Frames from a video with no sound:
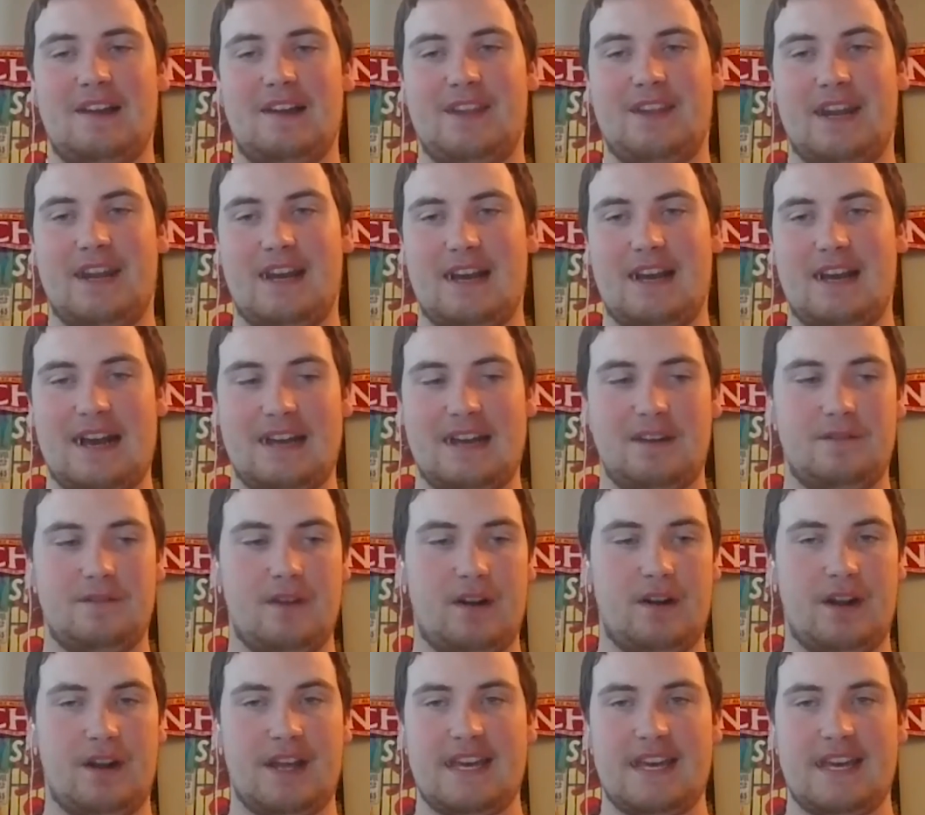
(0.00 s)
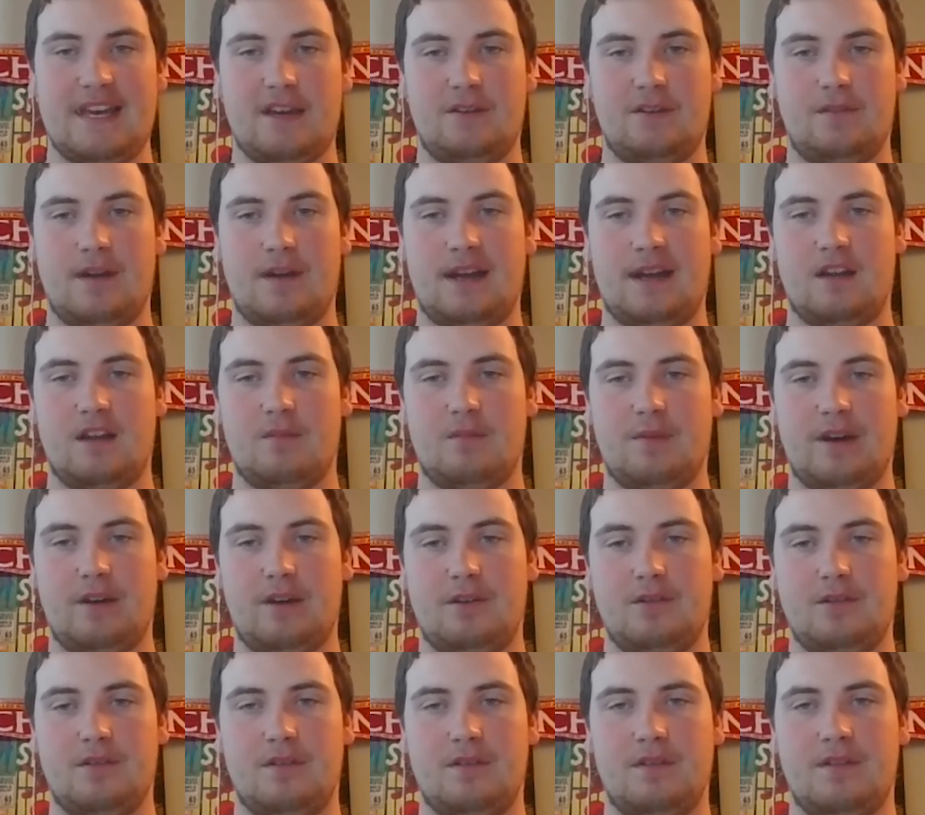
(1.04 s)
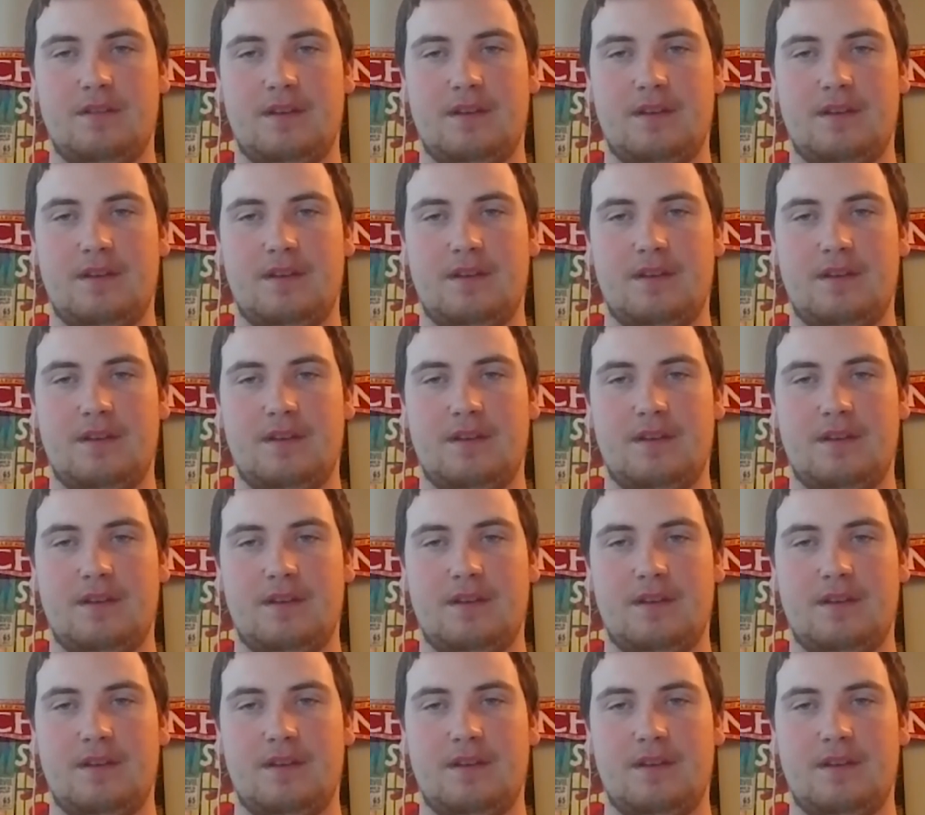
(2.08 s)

then I had a very heated rant about